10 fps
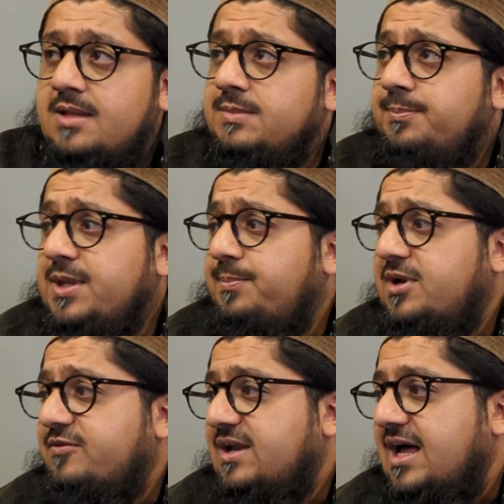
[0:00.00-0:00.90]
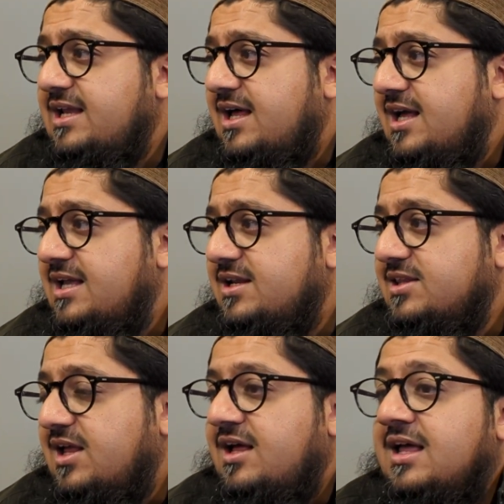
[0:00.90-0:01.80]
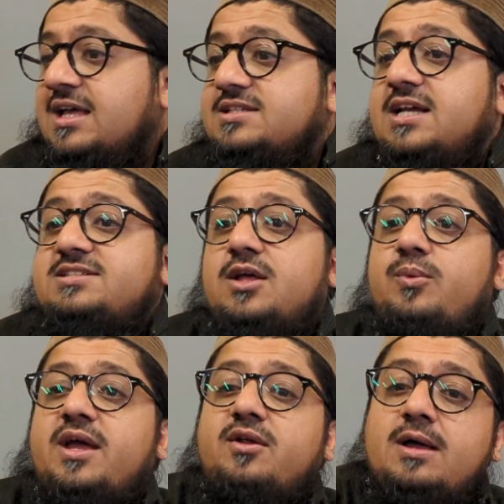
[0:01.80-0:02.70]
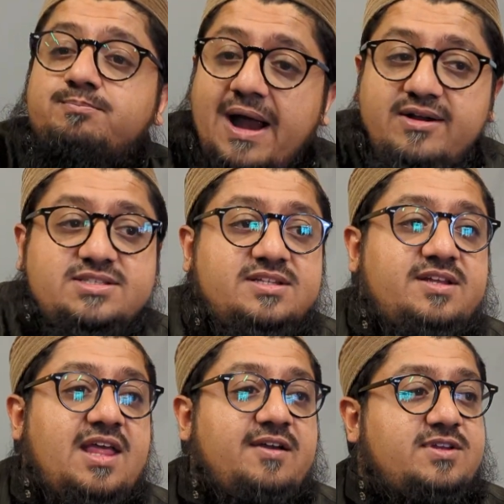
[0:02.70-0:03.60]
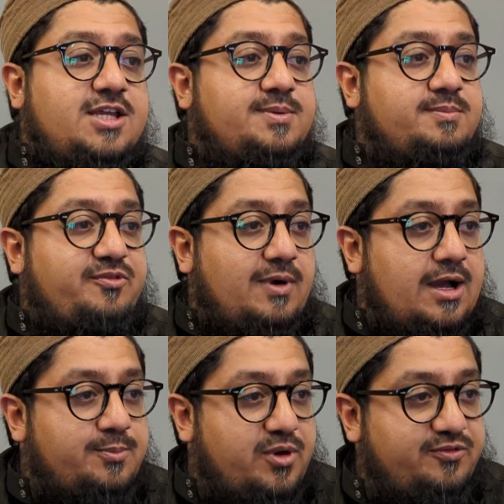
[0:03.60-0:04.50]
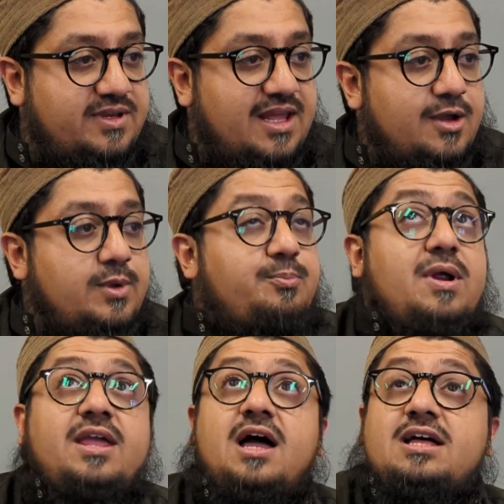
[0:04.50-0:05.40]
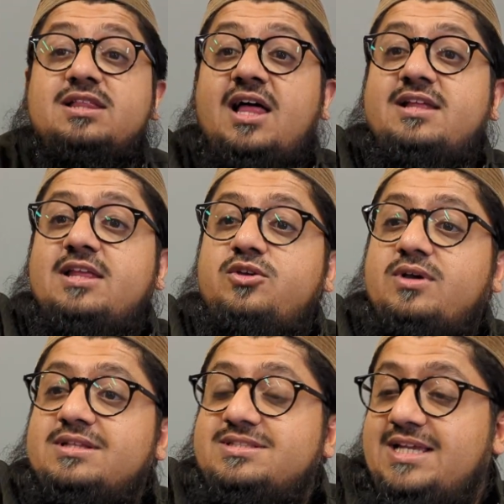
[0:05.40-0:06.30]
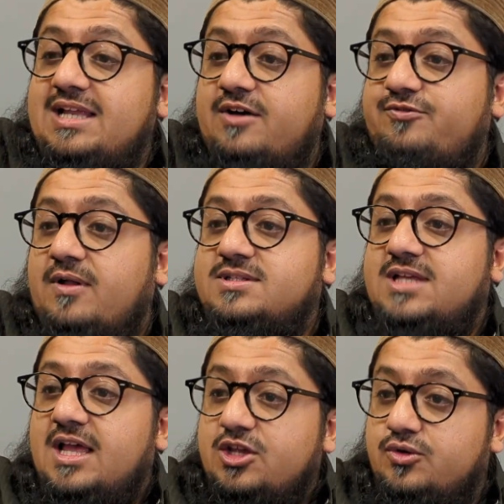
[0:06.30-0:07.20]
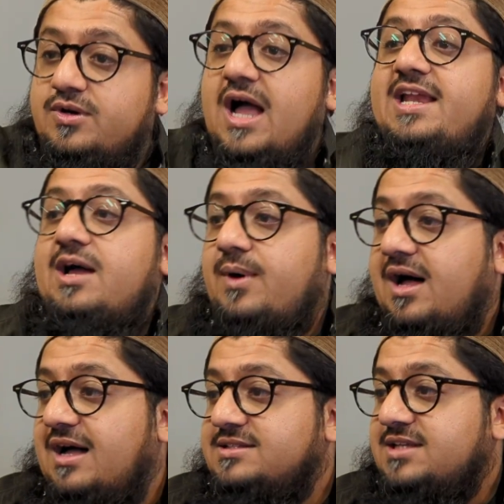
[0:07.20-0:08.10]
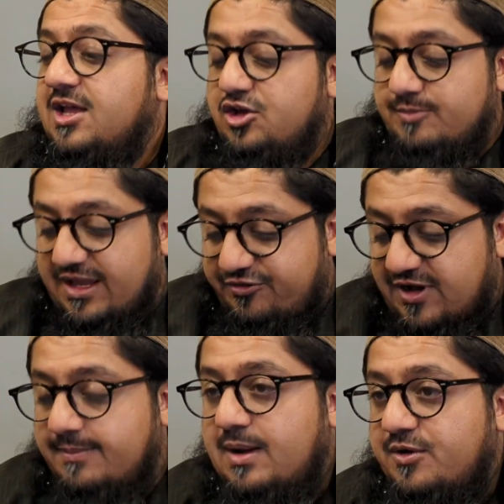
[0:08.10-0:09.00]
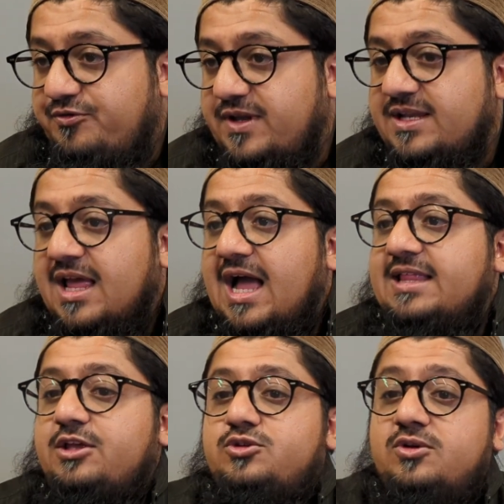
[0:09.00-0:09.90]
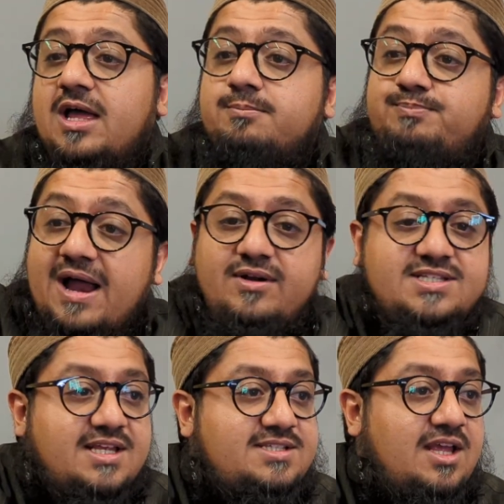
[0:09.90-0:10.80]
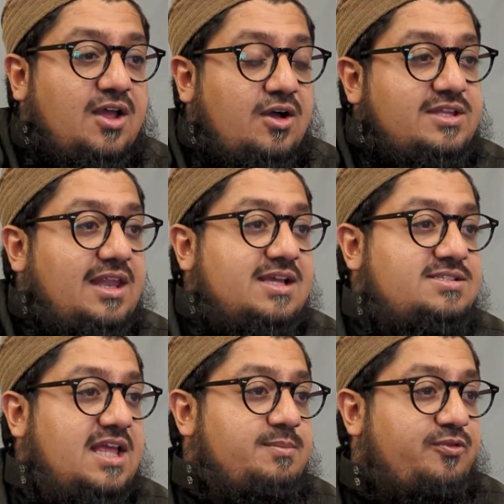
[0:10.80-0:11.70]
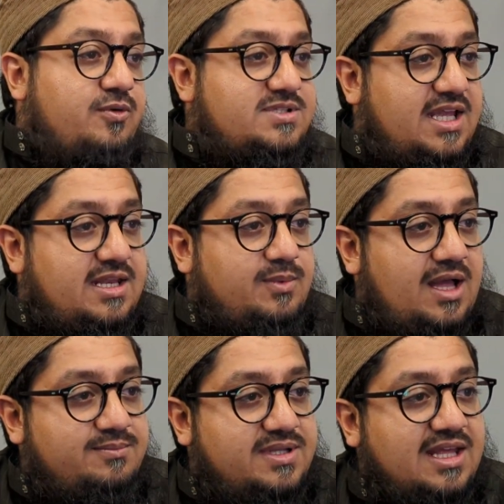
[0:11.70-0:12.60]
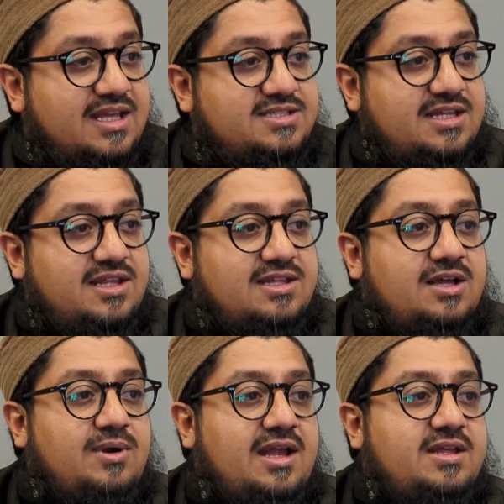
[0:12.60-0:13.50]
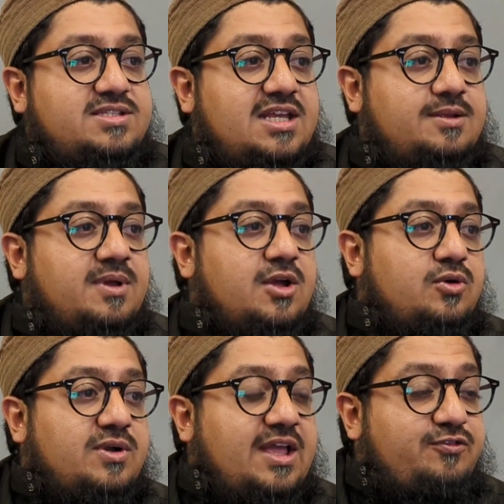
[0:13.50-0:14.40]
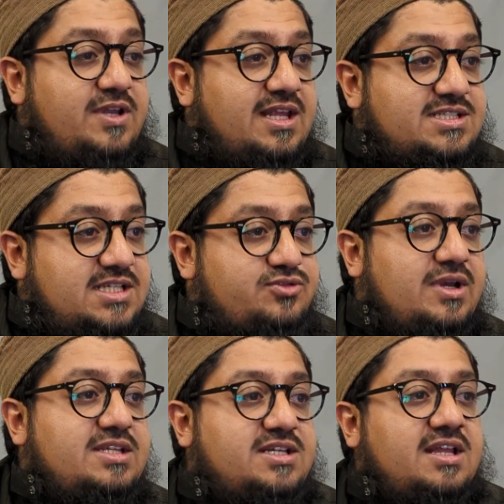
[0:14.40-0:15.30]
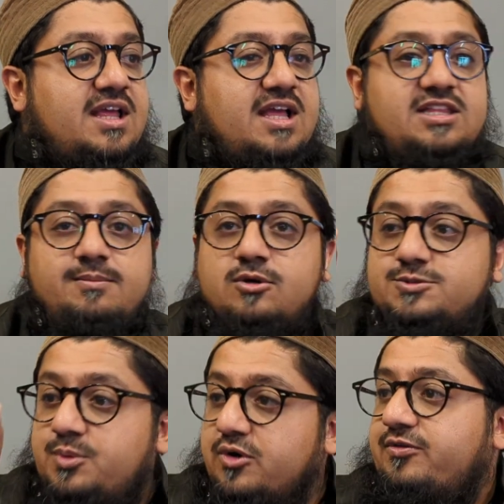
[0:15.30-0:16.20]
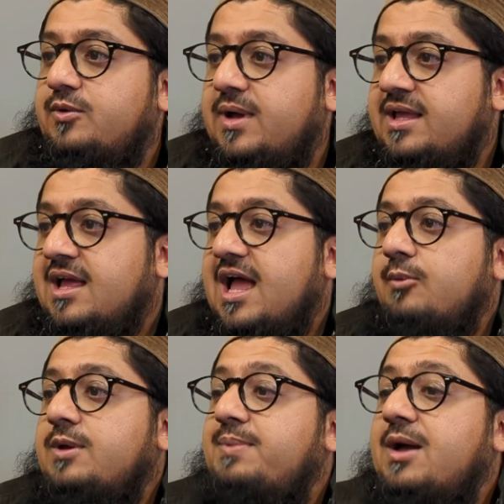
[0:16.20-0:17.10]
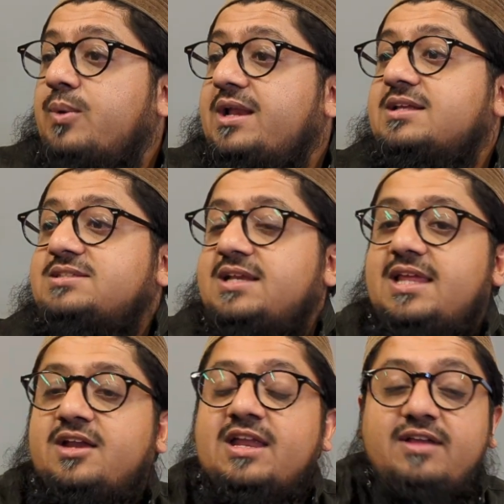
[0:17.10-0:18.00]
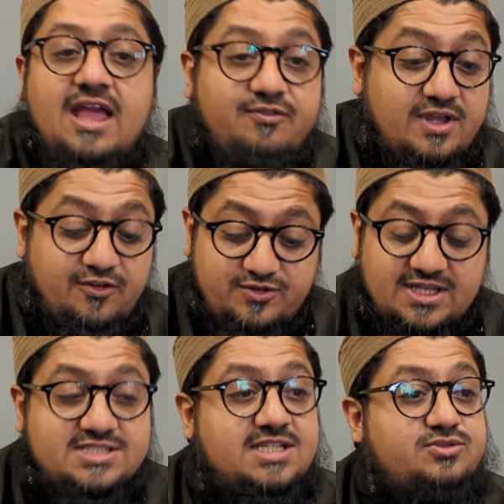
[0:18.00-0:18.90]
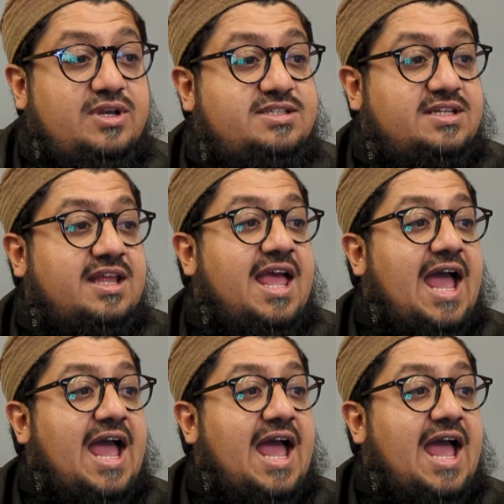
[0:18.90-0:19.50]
be people of La ilaha illallah, such that we are not embarrassed on the day of judgment before our Prophet. We pray, Ya Allah, that you conceal our faults, you guide our hearts, you make firm our feet, and that you do not embarrass us on the last day before Sayyidina Muhammad sallallahu alayhi wa sallam, who gifted us this religion in the most beautiful way. And we bear witness that he gifted us this religion.